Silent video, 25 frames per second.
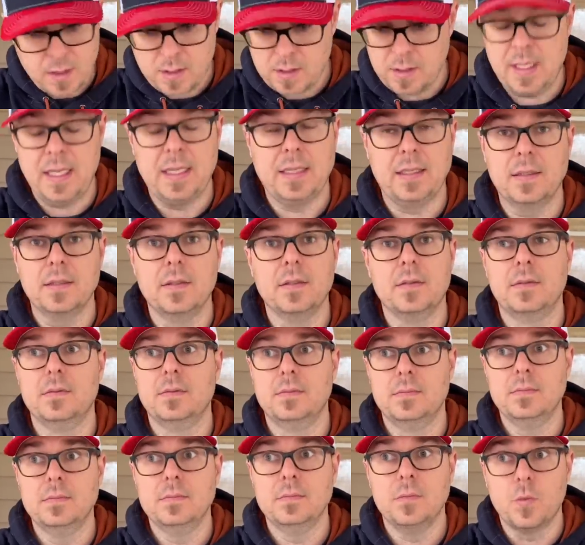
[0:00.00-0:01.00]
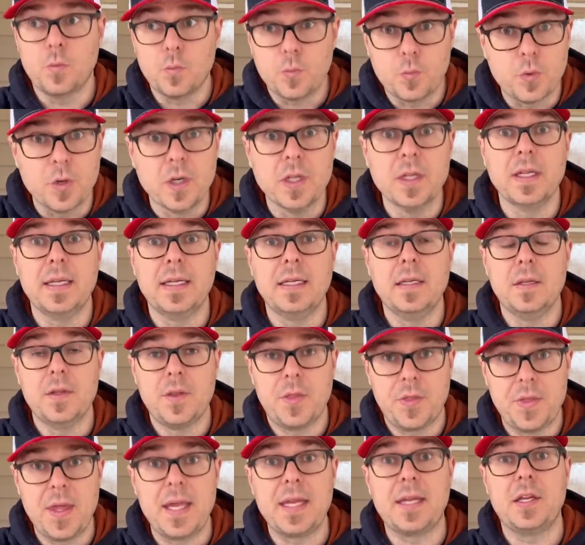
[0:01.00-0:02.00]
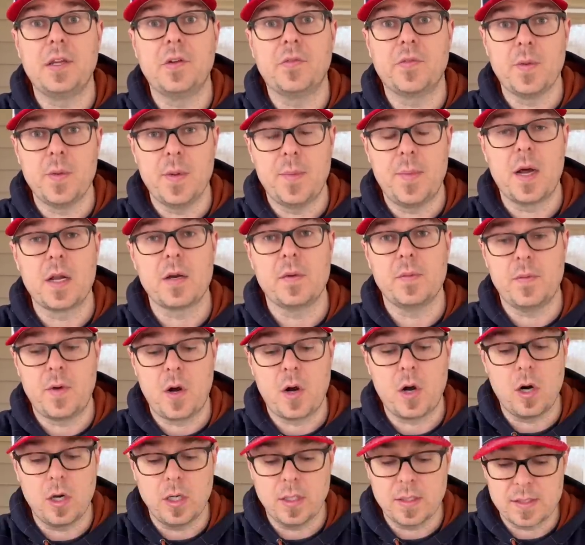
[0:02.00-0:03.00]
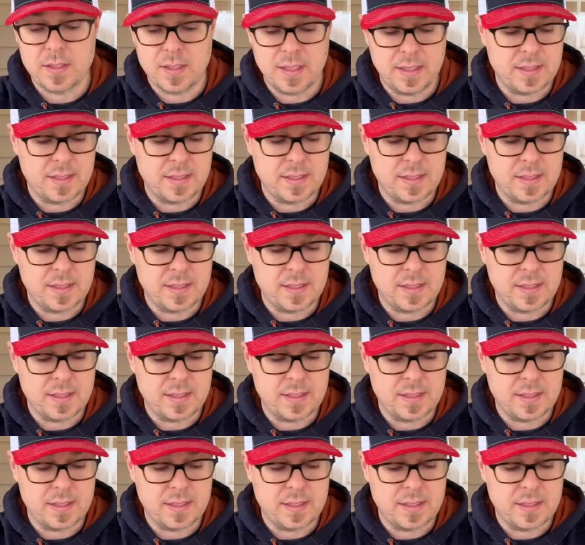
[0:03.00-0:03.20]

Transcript: Like, really, thank you from the bottom of our hearts.